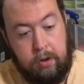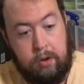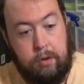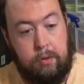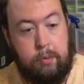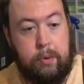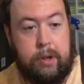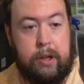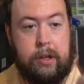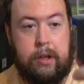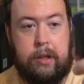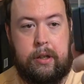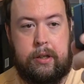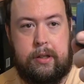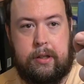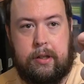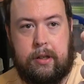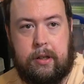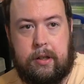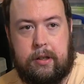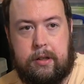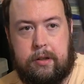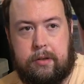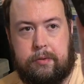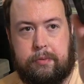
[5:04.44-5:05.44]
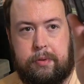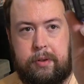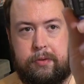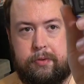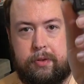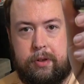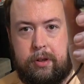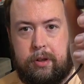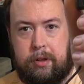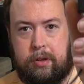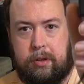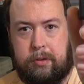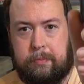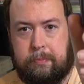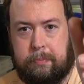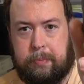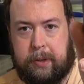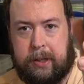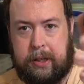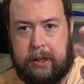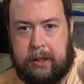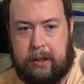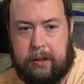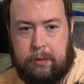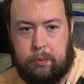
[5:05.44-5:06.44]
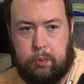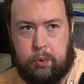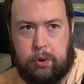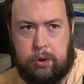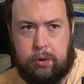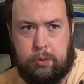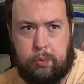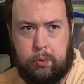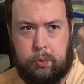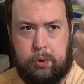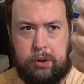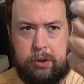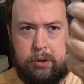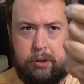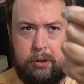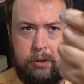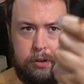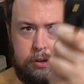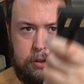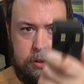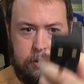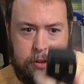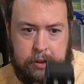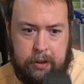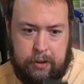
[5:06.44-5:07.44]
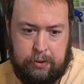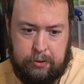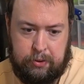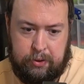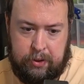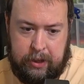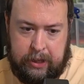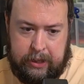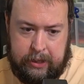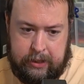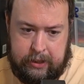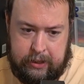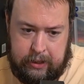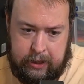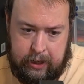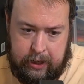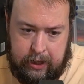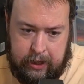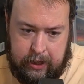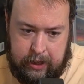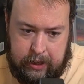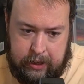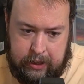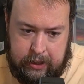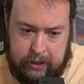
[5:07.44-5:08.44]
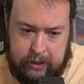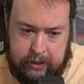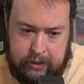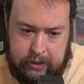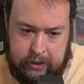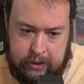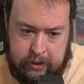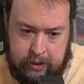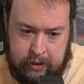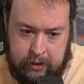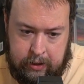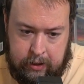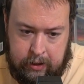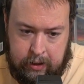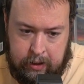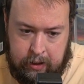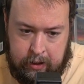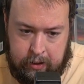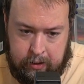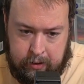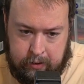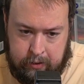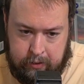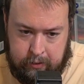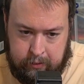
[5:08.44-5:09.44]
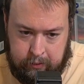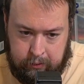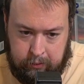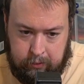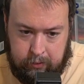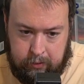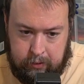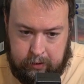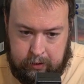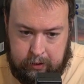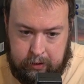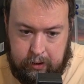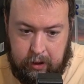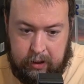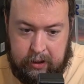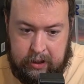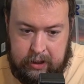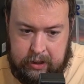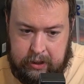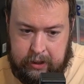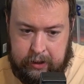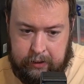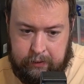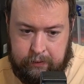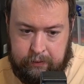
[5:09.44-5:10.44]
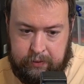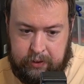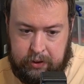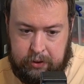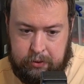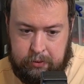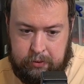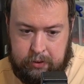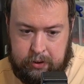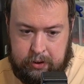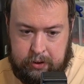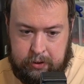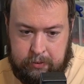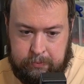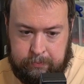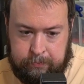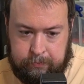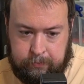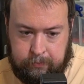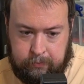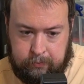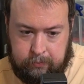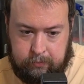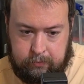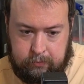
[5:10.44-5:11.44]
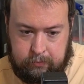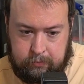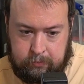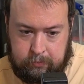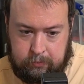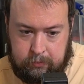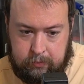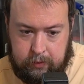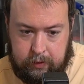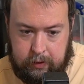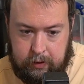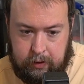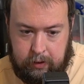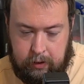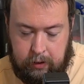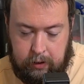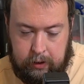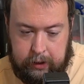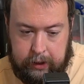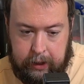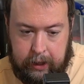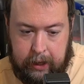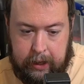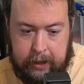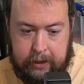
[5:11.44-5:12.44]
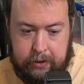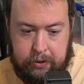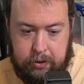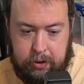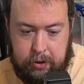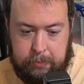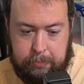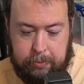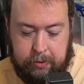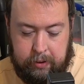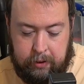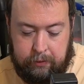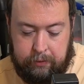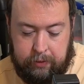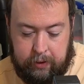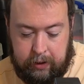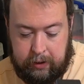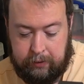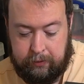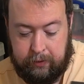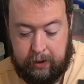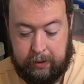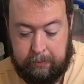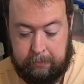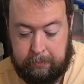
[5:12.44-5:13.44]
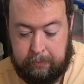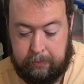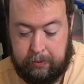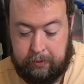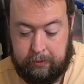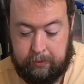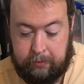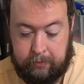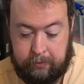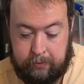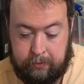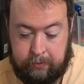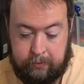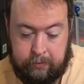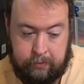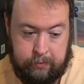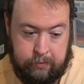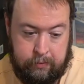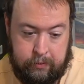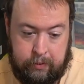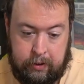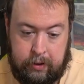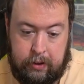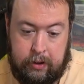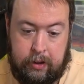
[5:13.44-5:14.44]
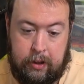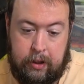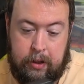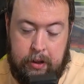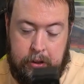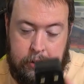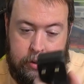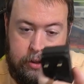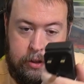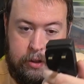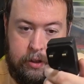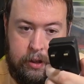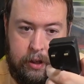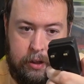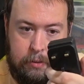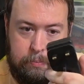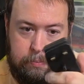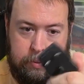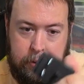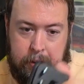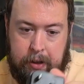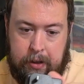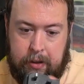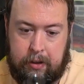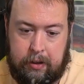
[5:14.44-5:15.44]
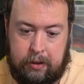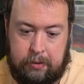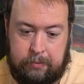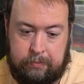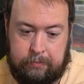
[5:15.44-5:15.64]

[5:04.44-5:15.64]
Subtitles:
We start off with a Hornby wall wart. This is 19 volts at 0.5 amp. UK plug,